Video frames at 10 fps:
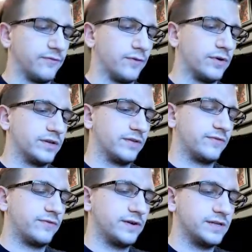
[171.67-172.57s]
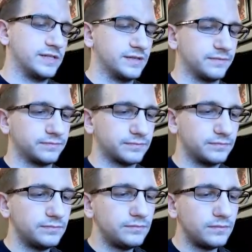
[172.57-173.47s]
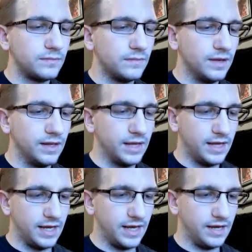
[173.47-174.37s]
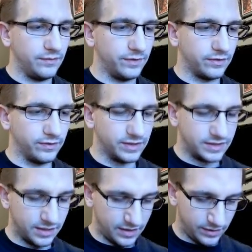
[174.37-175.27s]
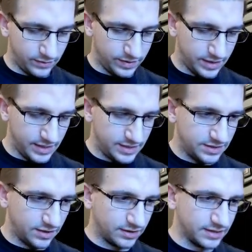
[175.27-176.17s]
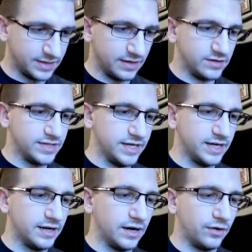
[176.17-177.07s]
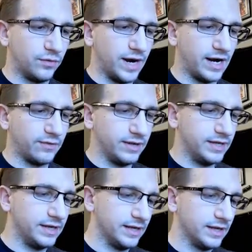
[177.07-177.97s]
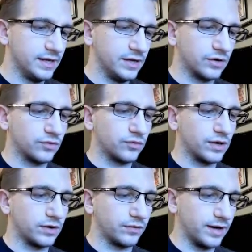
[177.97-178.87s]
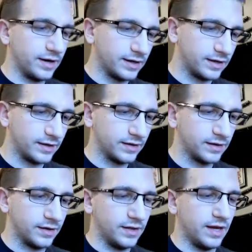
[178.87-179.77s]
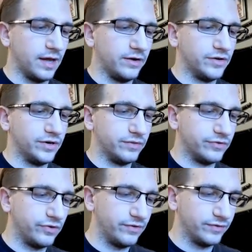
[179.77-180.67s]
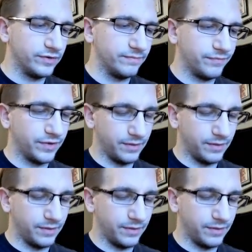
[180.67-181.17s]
four to the front. And we are going to start out with a darkness energy, Araquanid. Krokorok, Energy Retrieval,